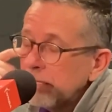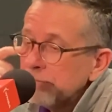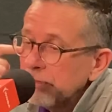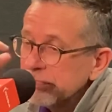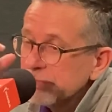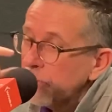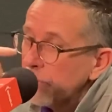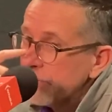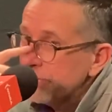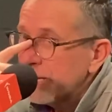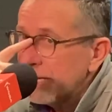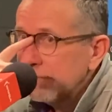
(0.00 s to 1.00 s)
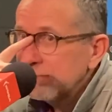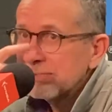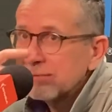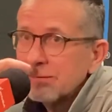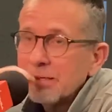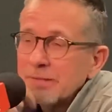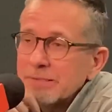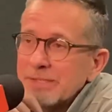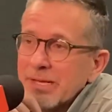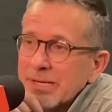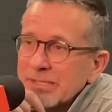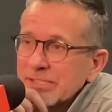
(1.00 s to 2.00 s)
There's growing pains. There's
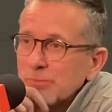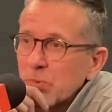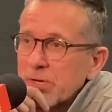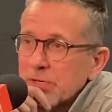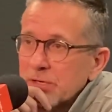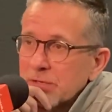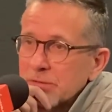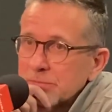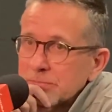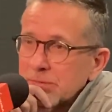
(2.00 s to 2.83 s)
nights where